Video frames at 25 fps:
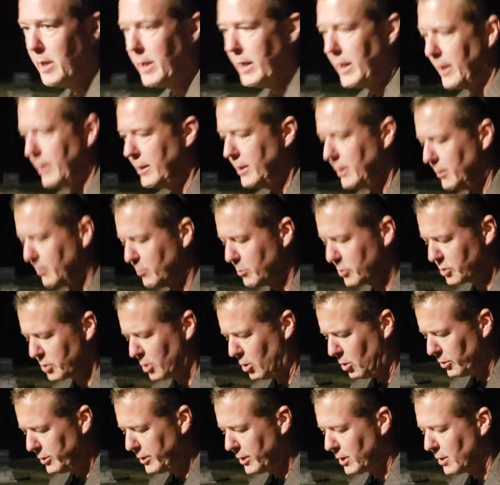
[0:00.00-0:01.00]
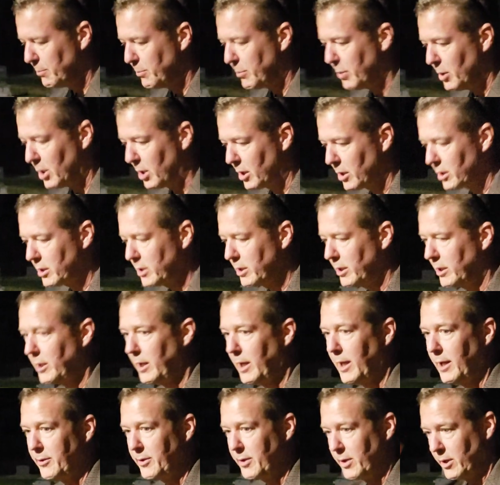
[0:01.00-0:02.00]
and he was holding a book. And
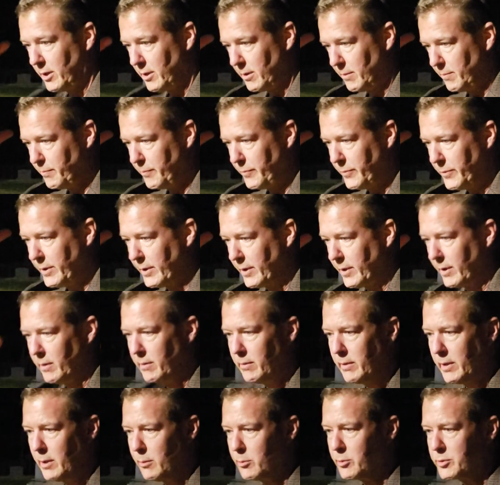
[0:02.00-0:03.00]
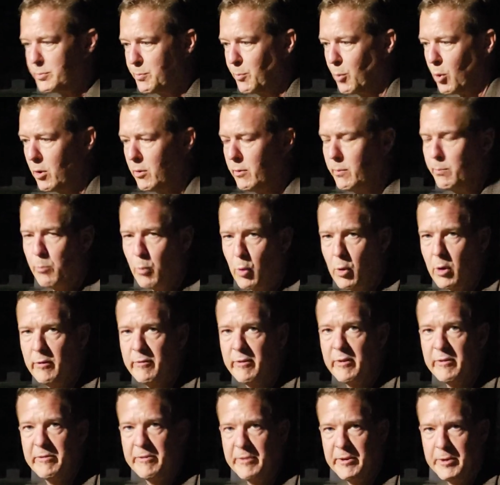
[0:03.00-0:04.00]
he had the the. It was more more
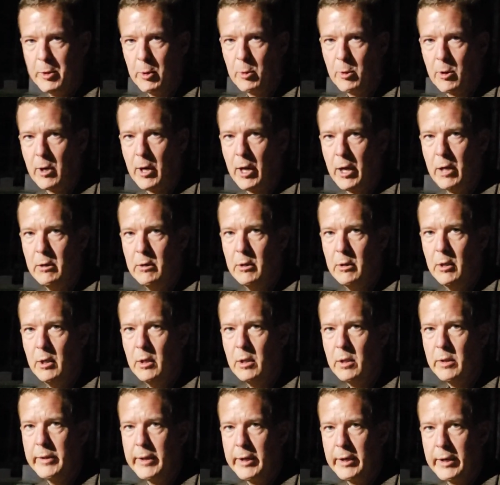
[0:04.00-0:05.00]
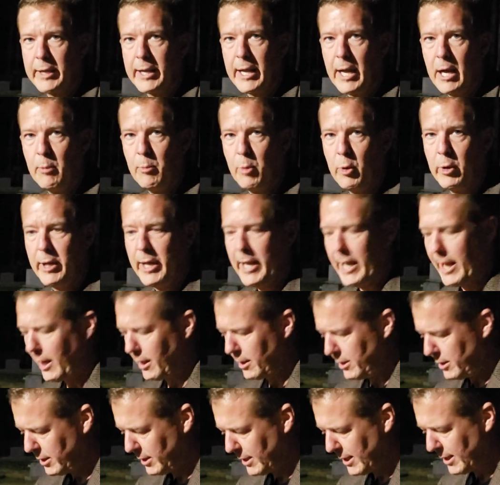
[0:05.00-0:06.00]
of a fedora than a cowboy hat.
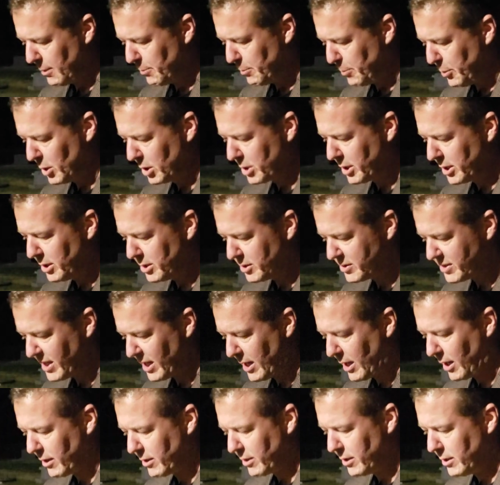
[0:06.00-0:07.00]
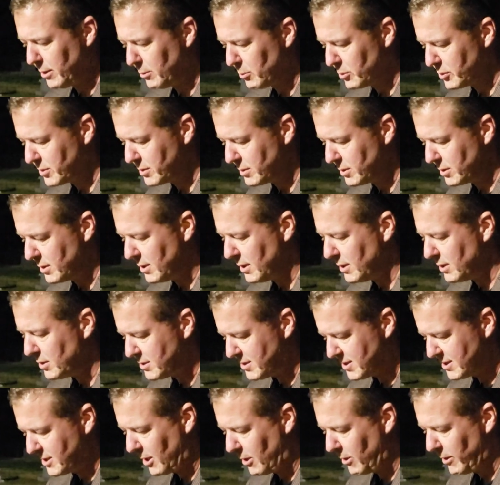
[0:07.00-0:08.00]
He had a book in his hand, and he was
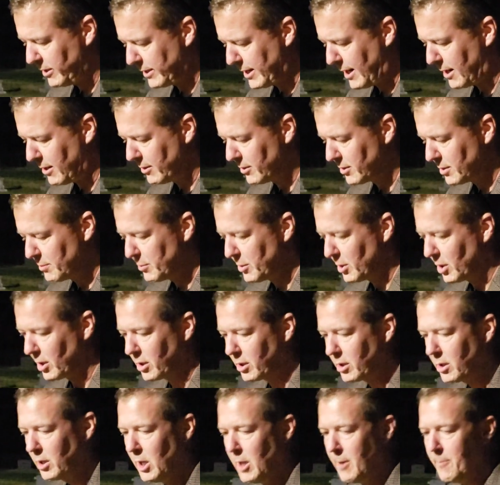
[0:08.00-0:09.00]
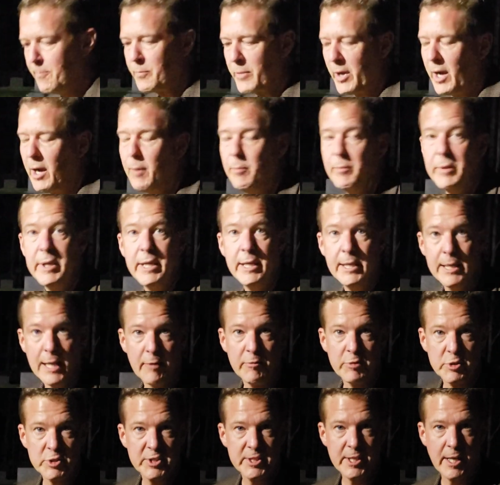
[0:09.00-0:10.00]
staring down at the book. Um, he
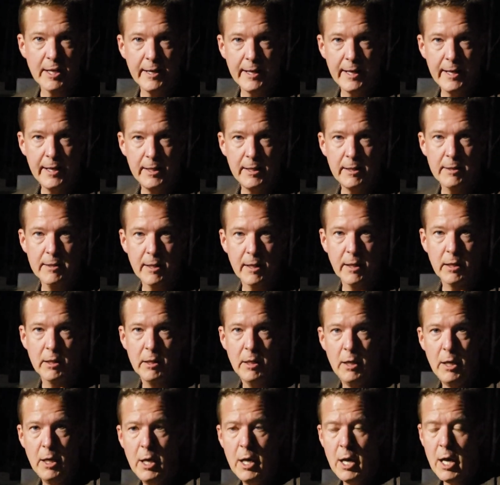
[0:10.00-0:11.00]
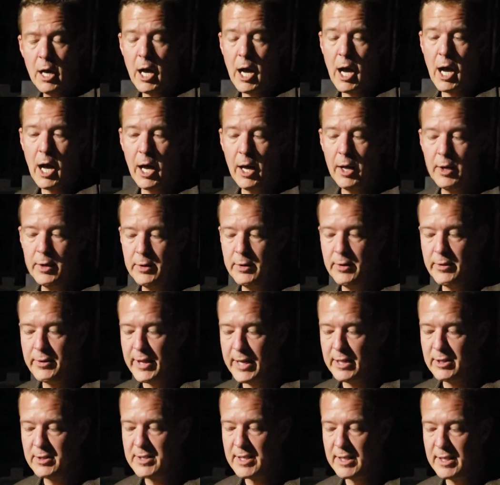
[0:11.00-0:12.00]
never said anything. Uh,
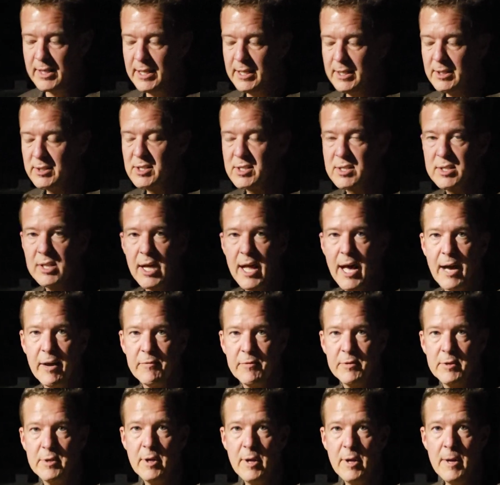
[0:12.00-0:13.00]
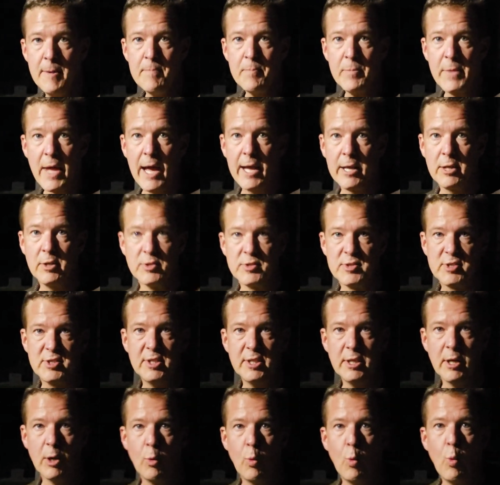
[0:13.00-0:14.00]
then to his left, I could
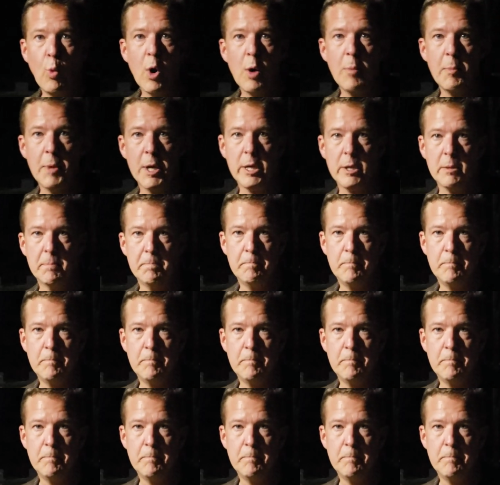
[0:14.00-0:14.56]
see a woman